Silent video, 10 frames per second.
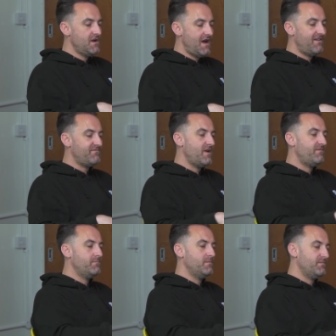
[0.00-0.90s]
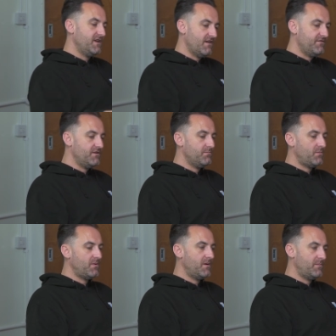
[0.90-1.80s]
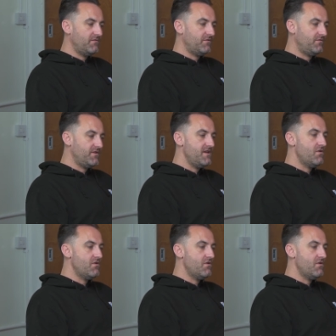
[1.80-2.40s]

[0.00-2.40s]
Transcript: I've maybe given them a bit for free,